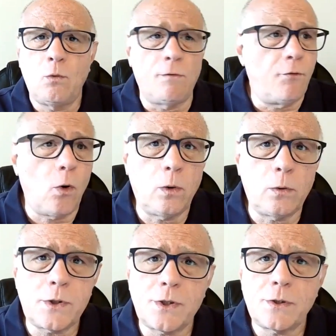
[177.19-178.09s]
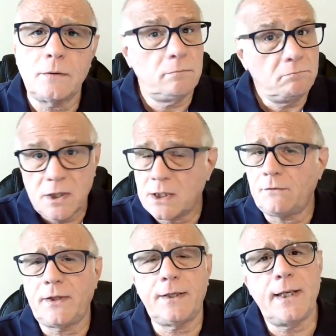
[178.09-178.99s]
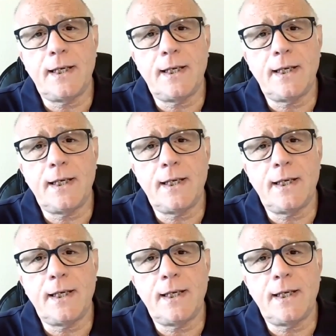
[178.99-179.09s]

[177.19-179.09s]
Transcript: revolts, stuff like